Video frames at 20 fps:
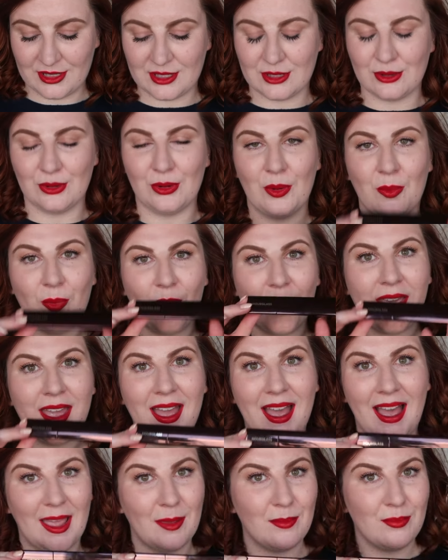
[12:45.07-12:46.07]
So
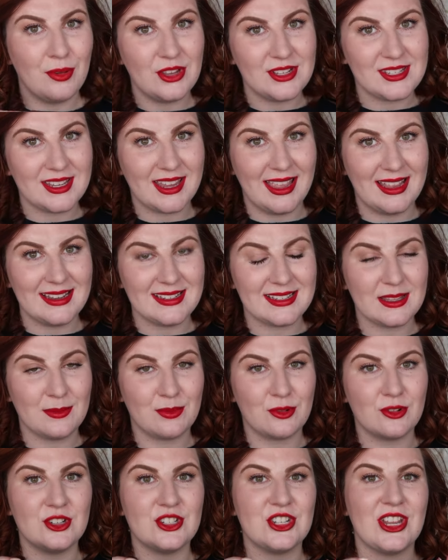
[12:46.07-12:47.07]
I'm putting it into the
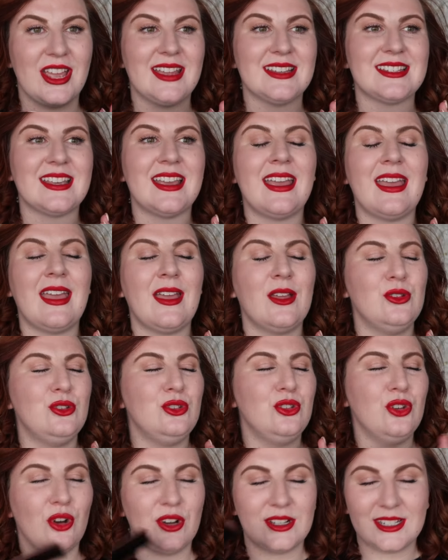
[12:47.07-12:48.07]
project,
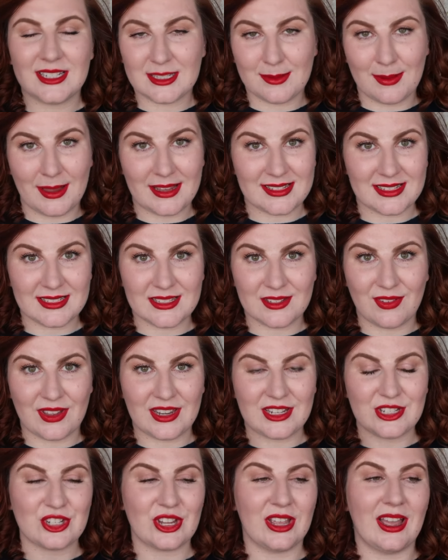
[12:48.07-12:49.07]
not expecting to
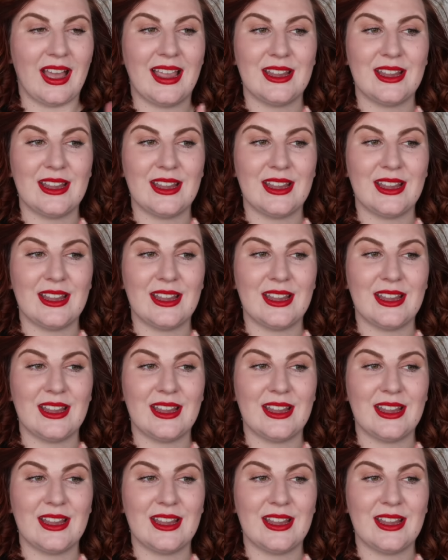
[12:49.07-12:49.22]
finish it.